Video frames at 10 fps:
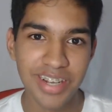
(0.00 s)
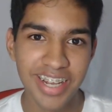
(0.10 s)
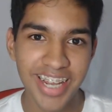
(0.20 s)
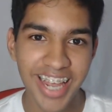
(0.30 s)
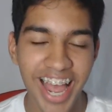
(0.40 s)

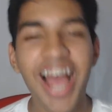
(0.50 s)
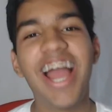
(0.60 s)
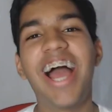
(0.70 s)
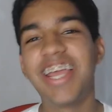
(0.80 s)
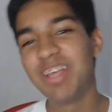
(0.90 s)
I
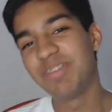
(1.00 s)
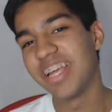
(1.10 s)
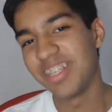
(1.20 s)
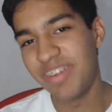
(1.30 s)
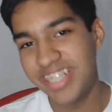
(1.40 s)
keep saying
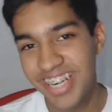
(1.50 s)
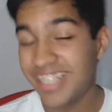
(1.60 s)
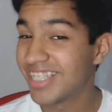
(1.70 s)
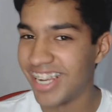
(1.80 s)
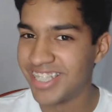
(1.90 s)
Devesh sucks because I
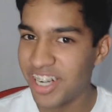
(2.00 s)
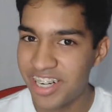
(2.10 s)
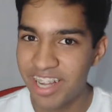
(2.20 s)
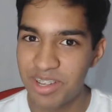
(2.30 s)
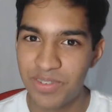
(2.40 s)
started out the
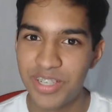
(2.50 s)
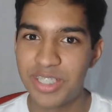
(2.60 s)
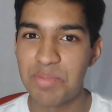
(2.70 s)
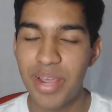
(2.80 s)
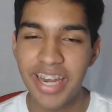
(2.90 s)
first debate
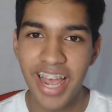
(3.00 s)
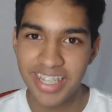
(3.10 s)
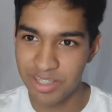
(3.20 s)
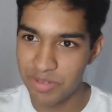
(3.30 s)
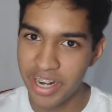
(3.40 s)
cast
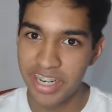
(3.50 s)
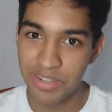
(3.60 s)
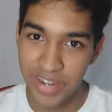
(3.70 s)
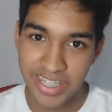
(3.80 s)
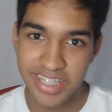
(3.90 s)
writing Devesh
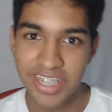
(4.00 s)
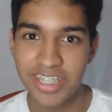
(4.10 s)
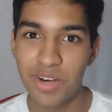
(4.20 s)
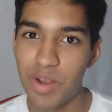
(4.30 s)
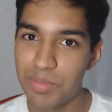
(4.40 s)
sucks on a
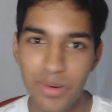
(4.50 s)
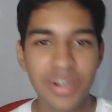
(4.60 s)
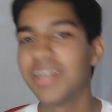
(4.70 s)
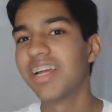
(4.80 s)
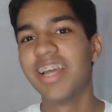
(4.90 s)
whiteboard.
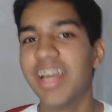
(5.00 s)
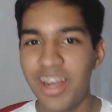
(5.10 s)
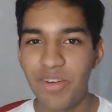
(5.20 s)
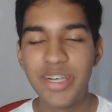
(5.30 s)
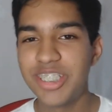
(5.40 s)
We
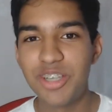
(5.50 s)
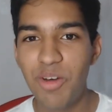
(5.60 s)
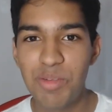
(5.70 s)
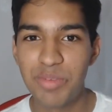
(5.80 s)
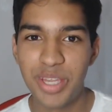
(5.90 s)
just know them
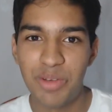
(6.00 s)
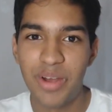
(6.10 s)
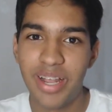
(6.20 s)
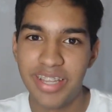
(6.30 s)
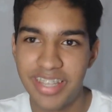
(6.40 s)
really well.
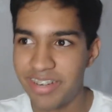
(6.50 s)
They're